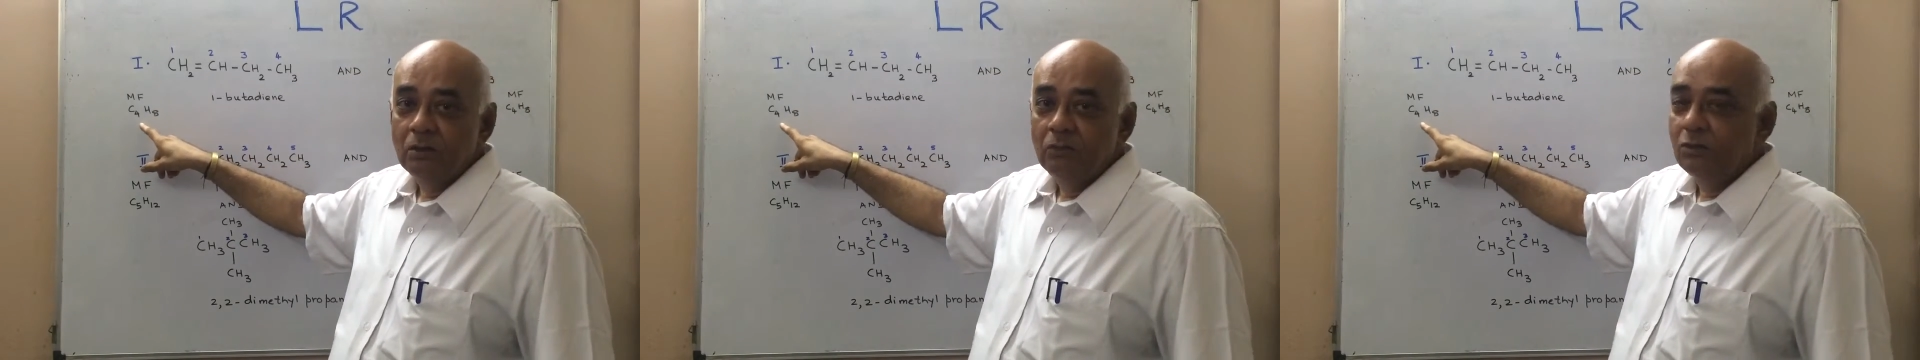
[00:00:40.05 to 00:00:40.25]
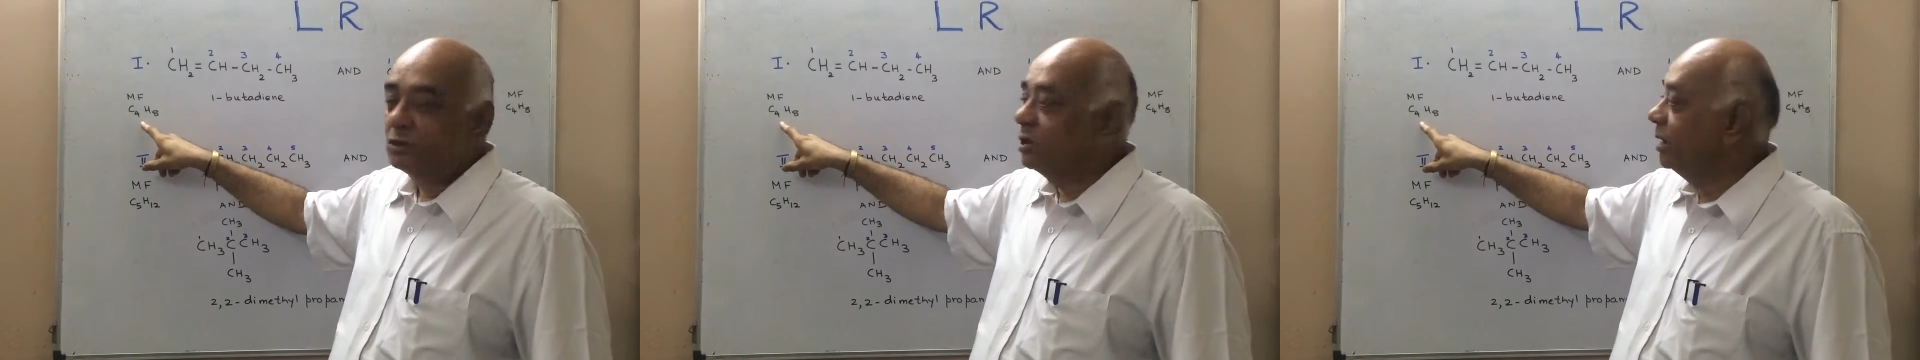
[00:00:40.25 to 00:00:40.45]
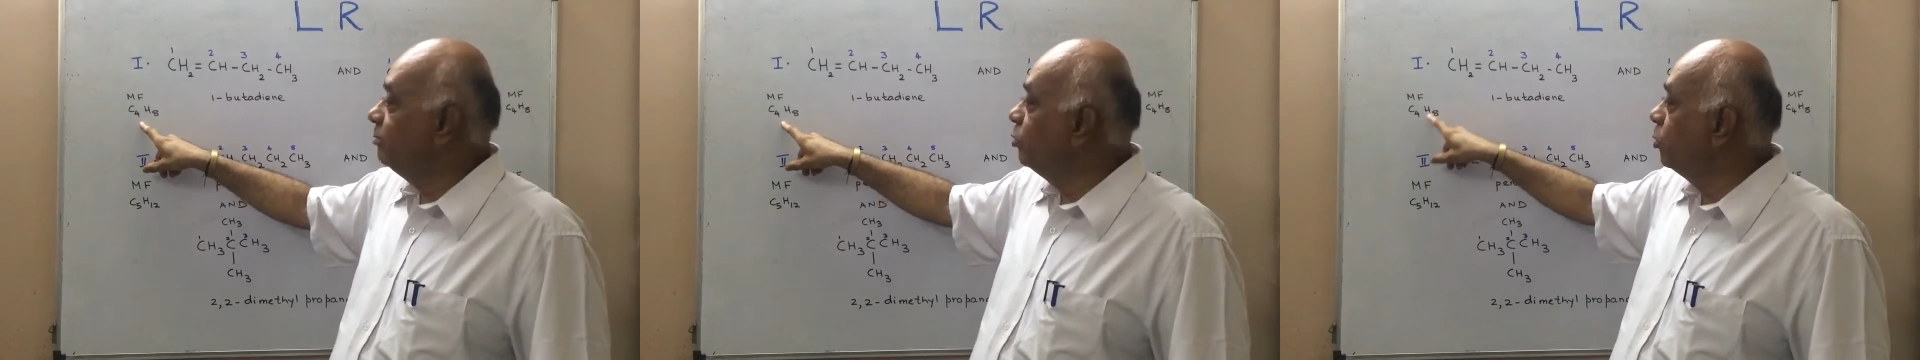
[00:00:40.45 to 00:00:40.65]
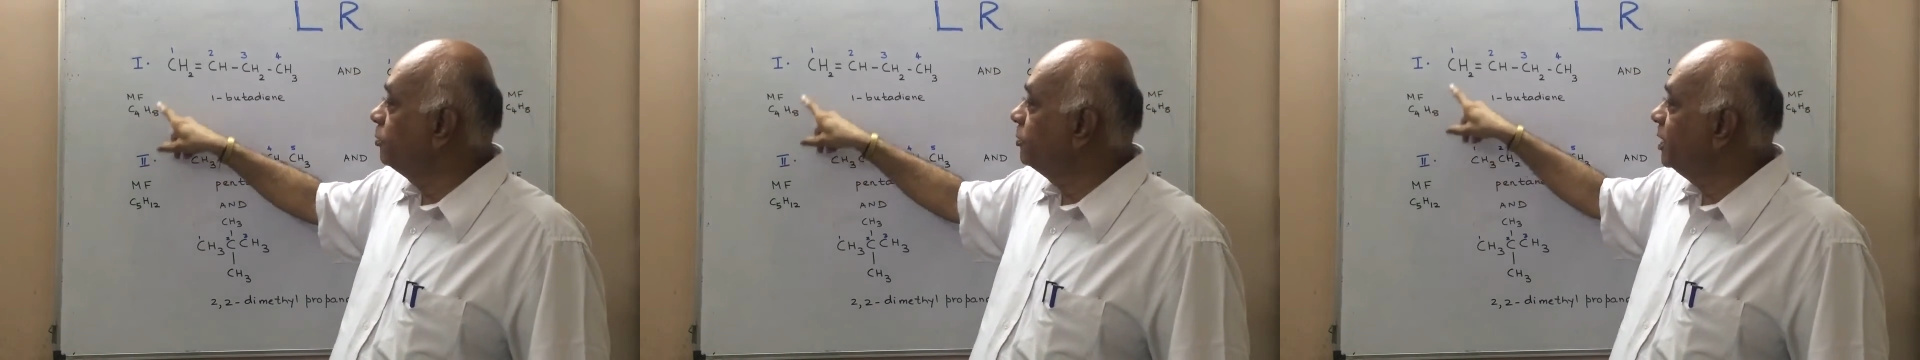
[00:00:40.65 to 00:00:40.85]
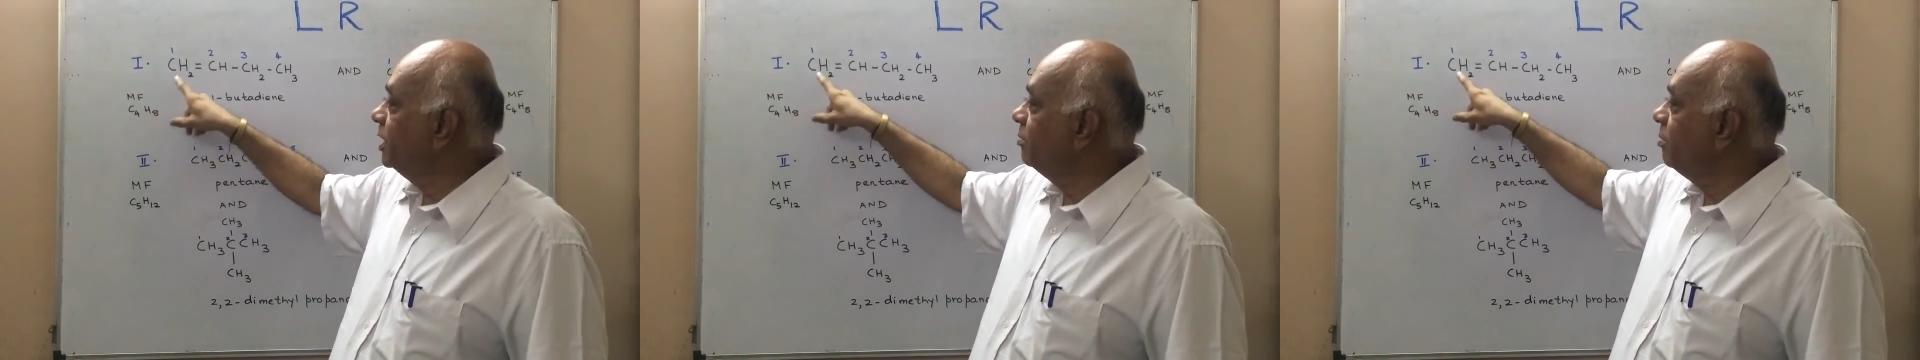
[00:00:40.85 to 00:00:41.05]
which can be
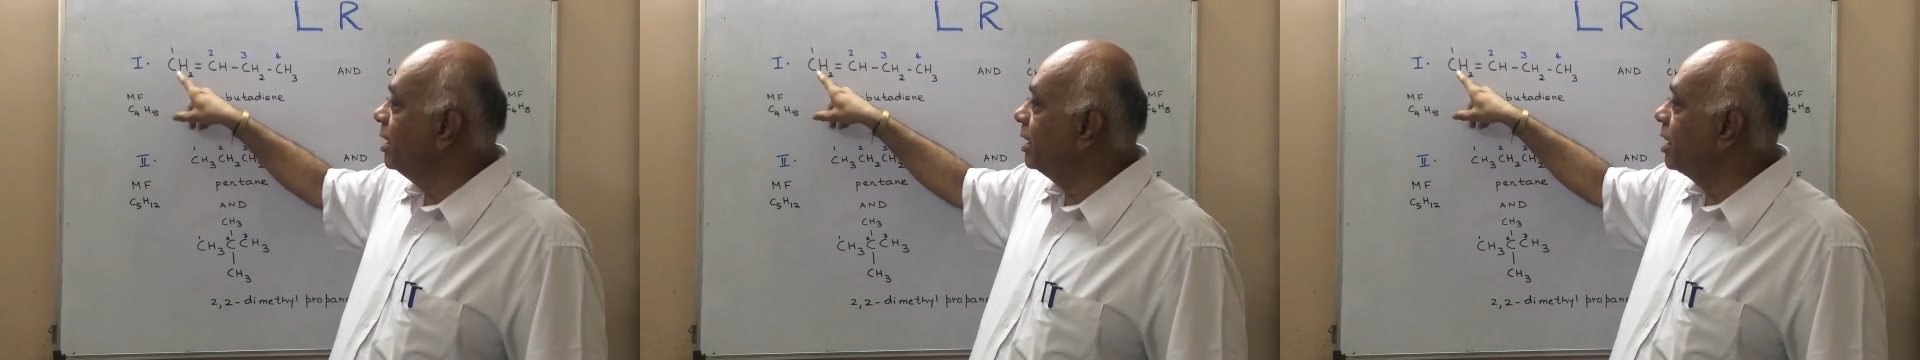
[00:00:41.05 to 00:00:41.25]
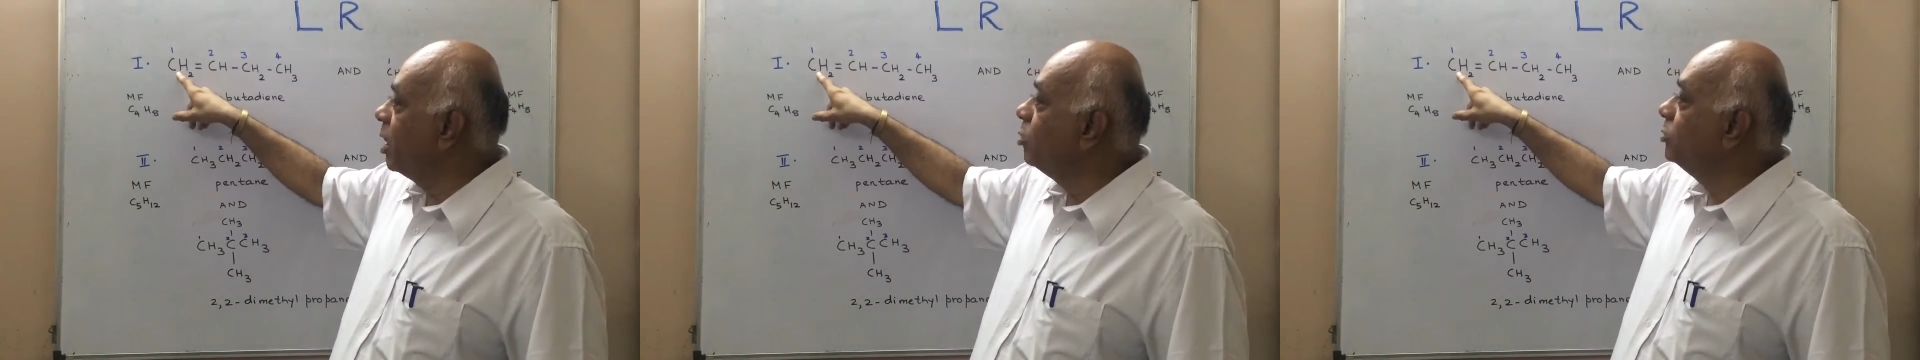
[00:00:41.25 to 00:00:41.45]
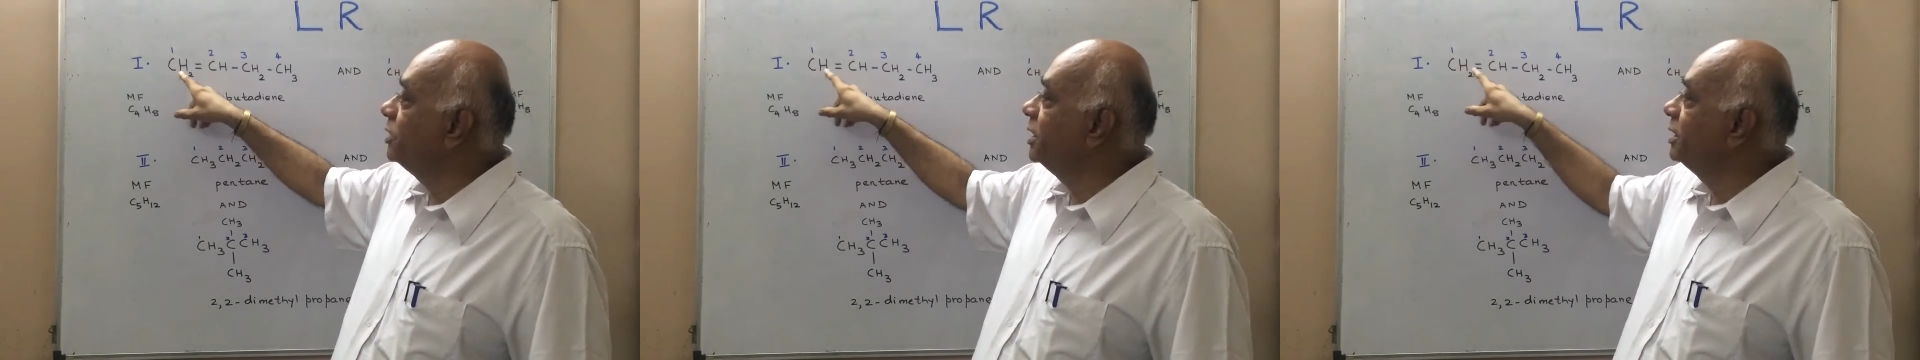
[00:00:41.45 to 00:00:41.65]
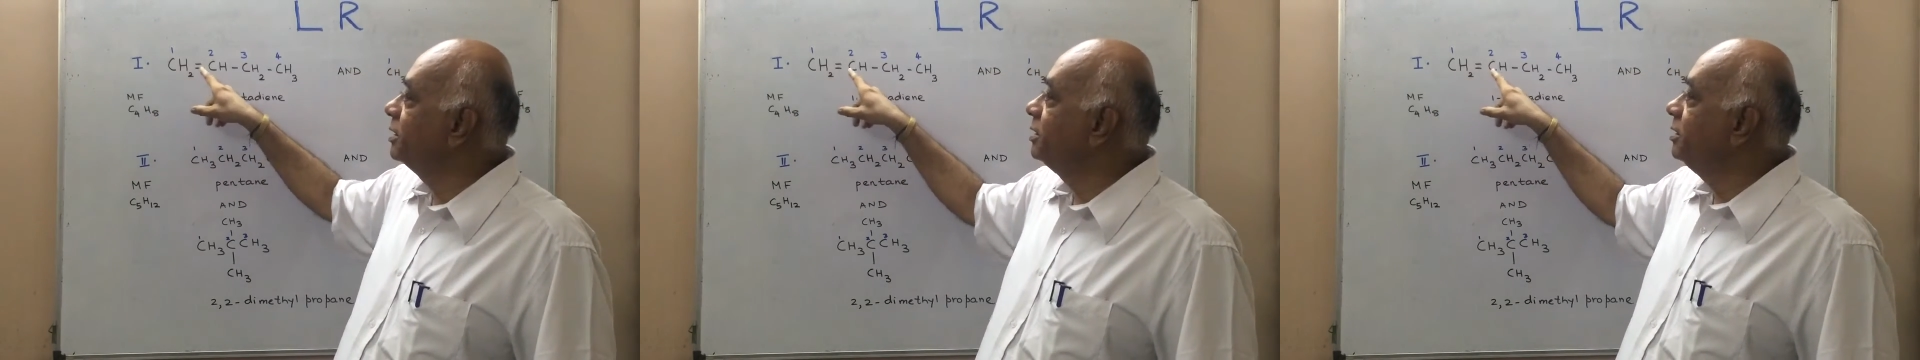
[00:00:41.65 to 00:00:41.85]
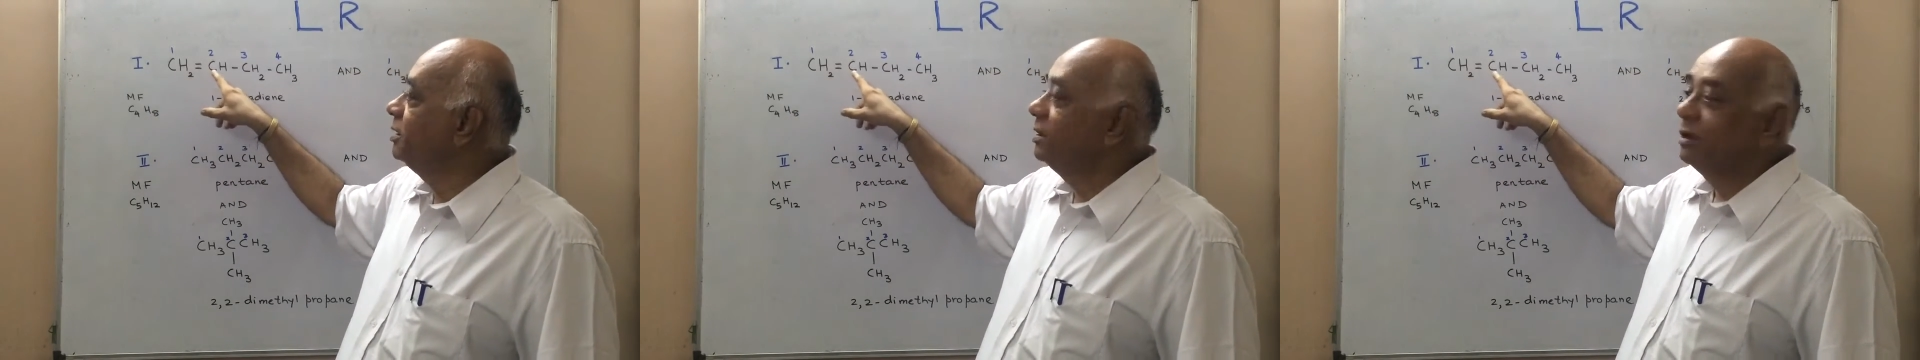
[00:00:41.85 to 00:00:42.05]
obtained by
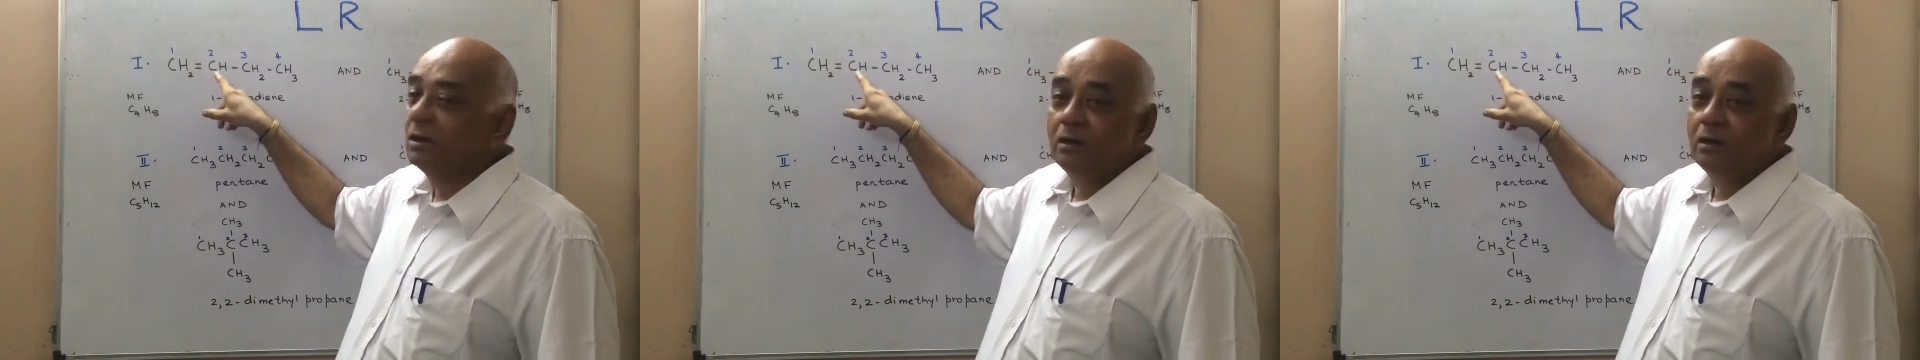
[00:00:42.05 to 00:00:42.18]
counting